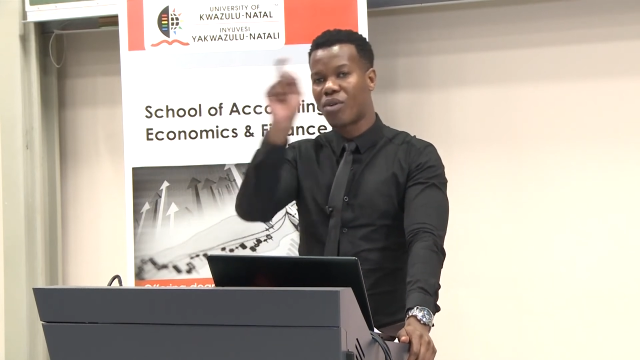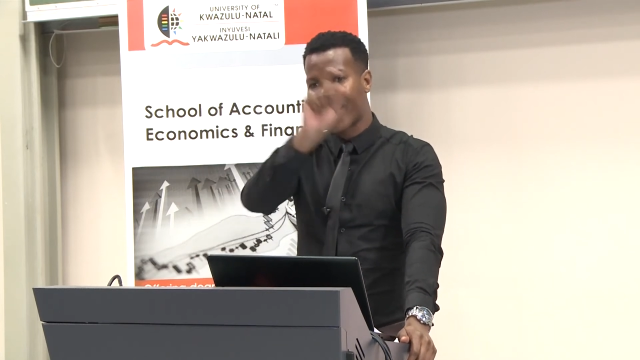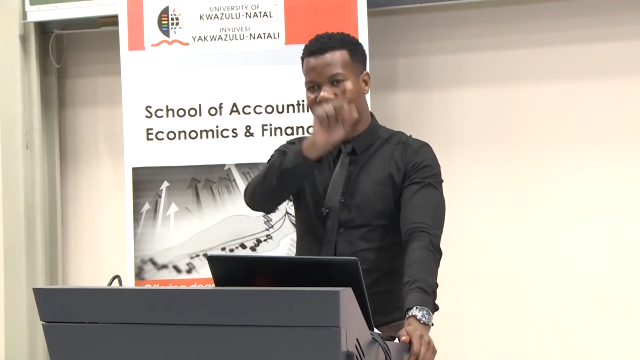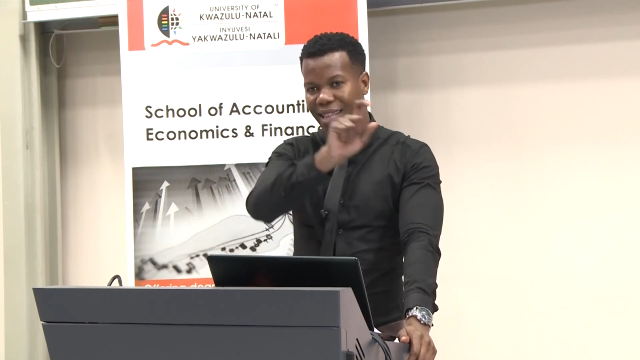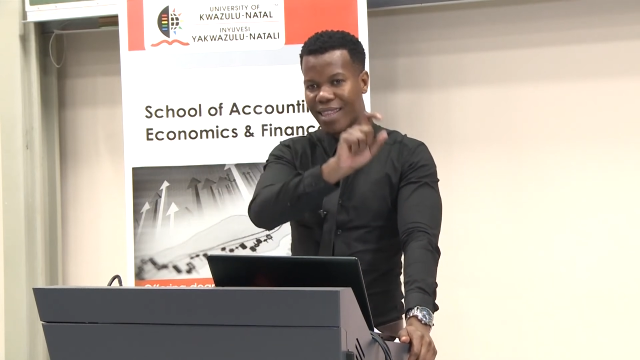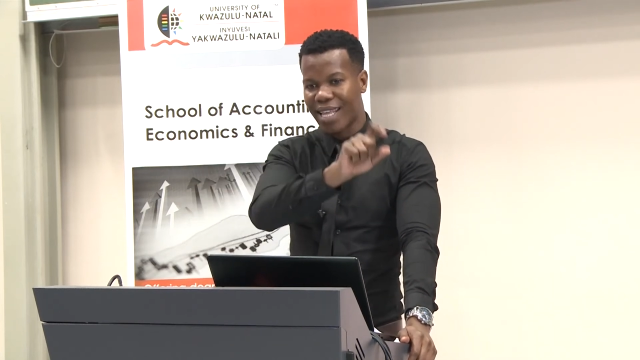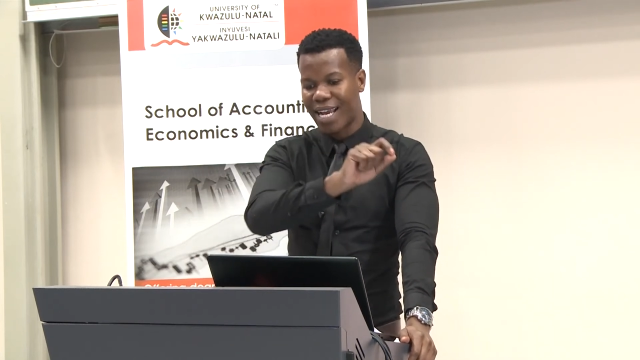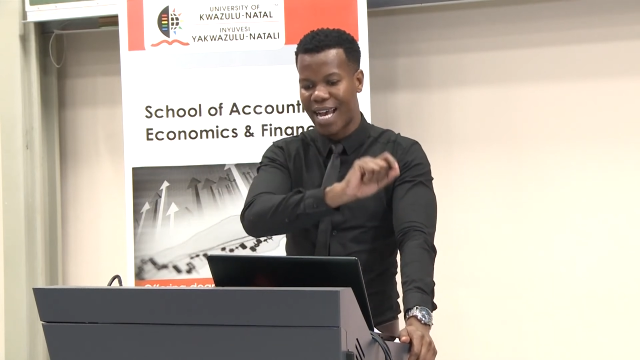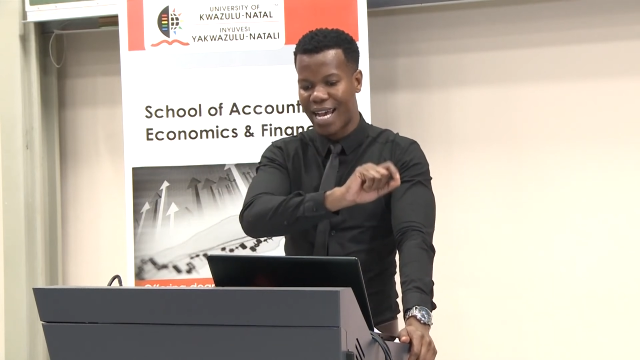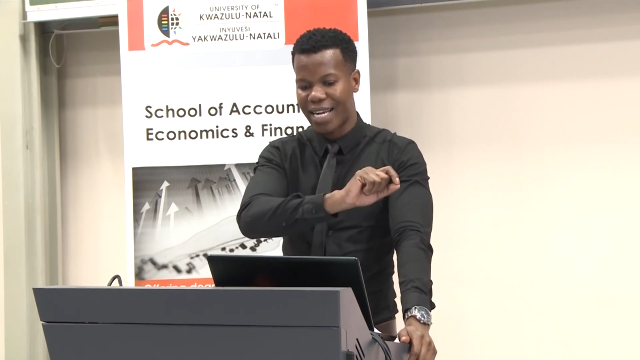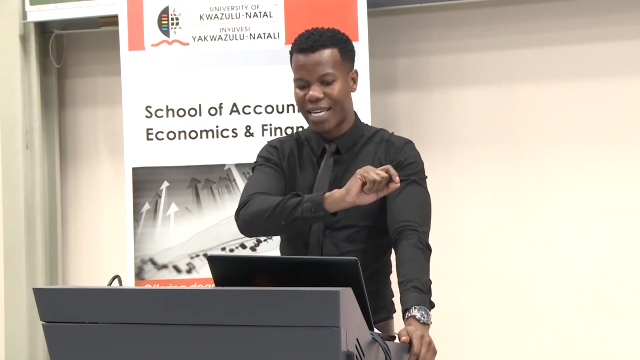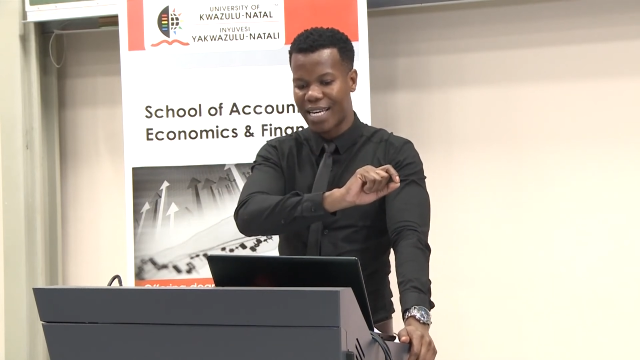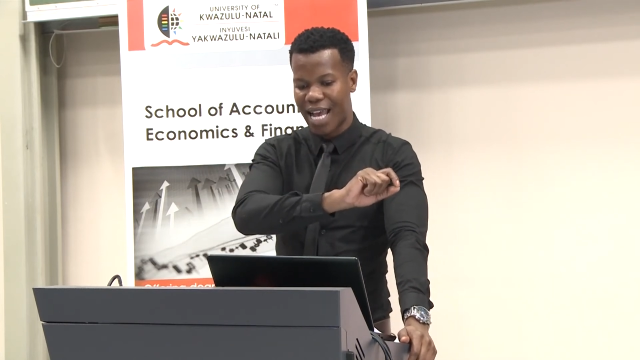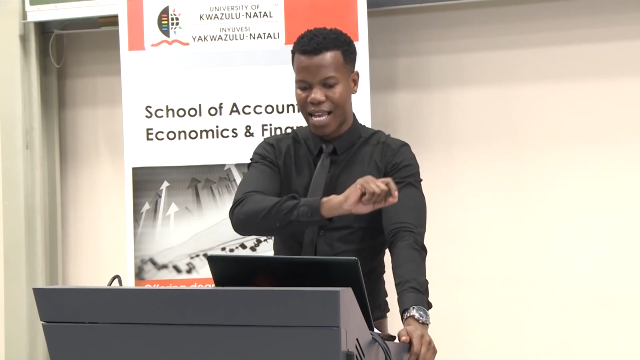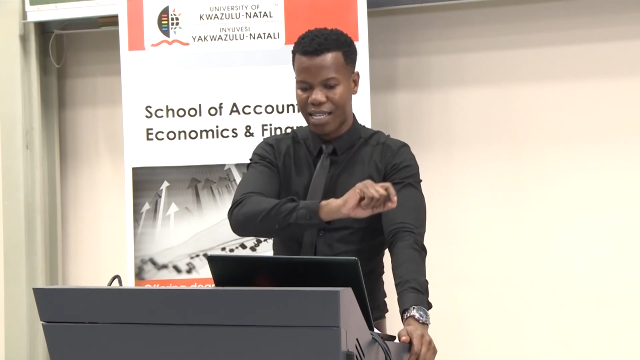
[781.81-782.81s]
get the
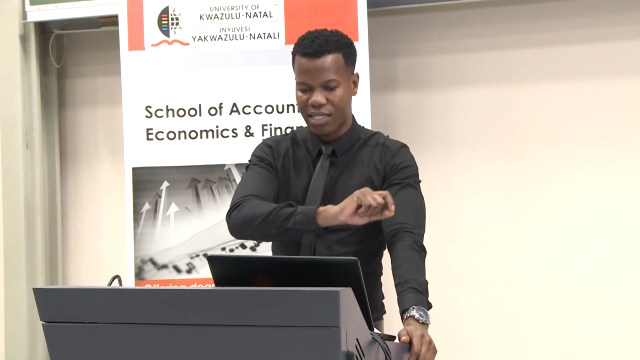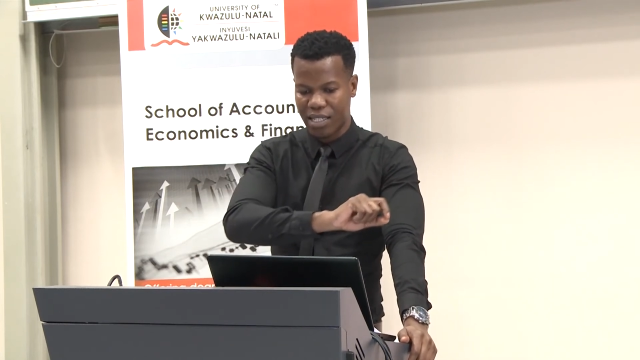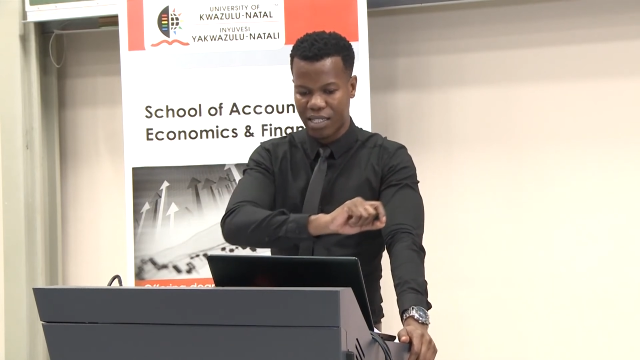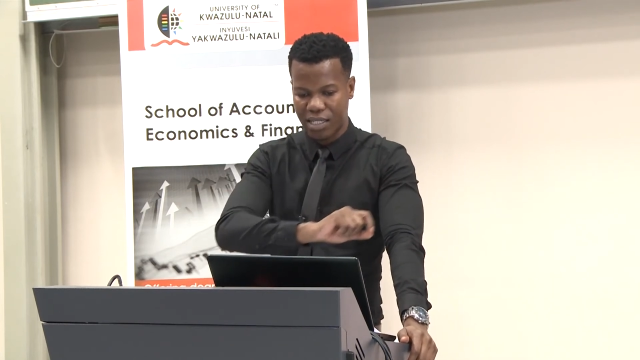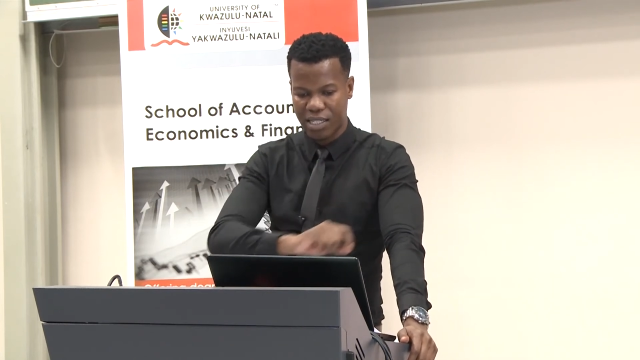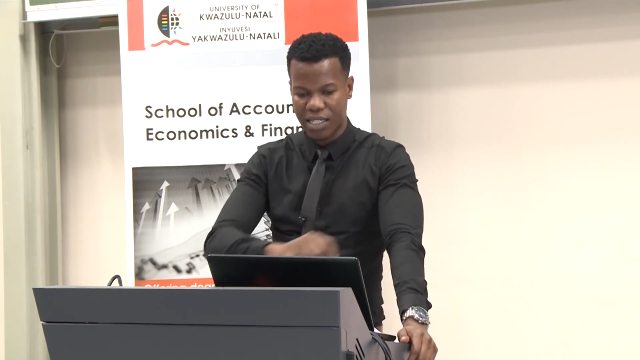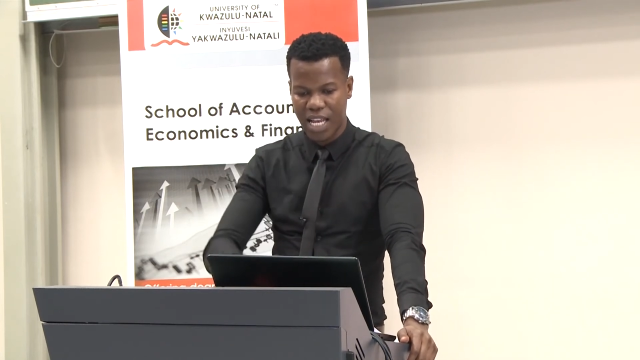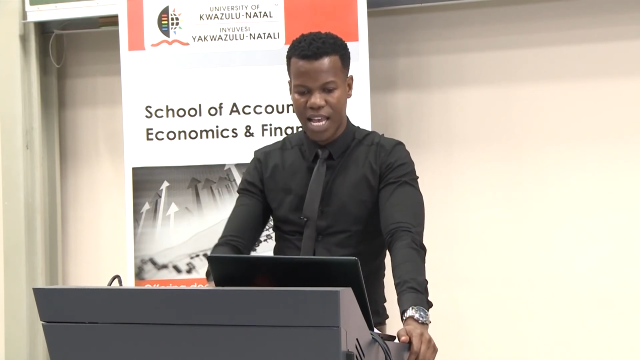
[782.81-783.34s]
current assets.